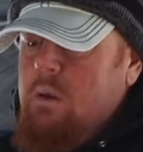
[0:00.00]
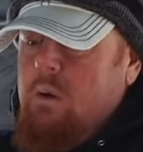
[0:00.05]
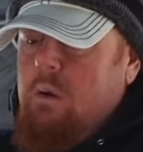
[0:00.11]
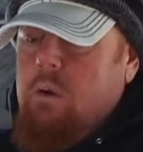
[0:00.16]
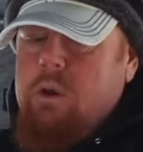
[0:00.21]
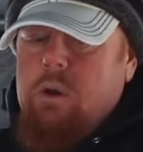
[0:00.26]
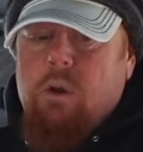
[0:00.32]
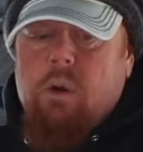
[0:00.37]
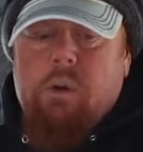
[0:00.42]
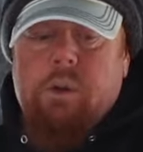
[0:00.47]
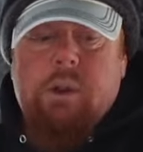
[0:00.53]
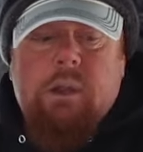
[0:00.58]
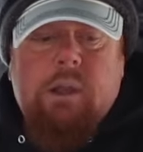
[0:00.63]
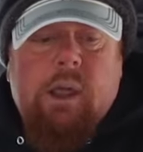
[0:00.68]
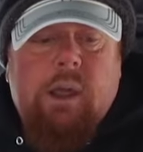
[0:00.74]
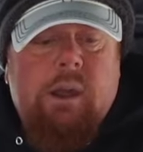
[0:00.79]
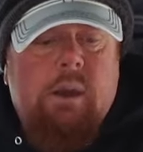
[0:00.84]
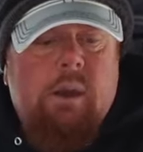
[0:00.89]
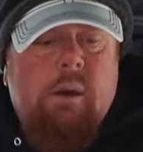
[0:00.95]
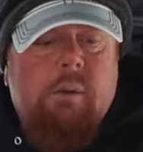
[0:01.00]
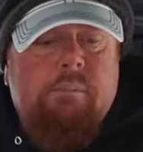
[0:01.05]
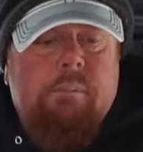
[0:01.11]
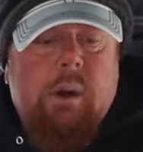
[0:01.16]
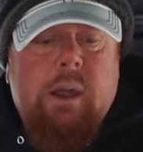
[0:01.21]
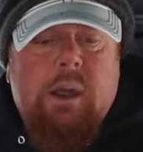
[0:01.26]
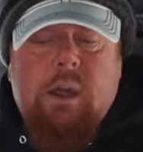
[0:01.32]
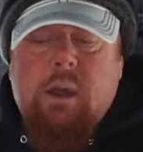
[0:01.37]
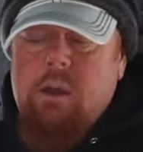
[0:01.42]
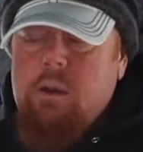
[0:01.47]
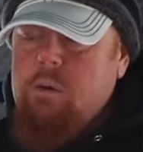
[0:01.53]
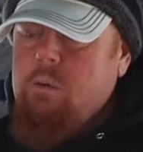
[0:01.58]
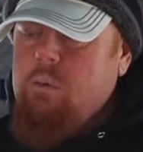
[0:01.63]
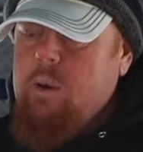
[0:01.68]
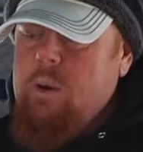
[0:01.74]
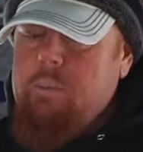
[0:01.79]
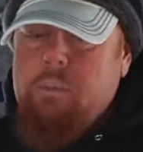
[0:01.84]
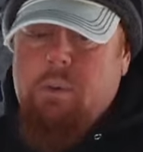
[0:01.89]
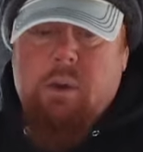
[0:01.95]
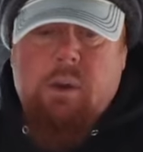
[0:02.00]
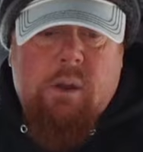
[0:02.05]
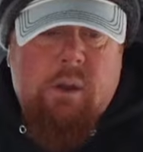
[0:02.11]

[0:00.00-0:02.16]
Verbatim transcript: or you're holding it like a bike grip,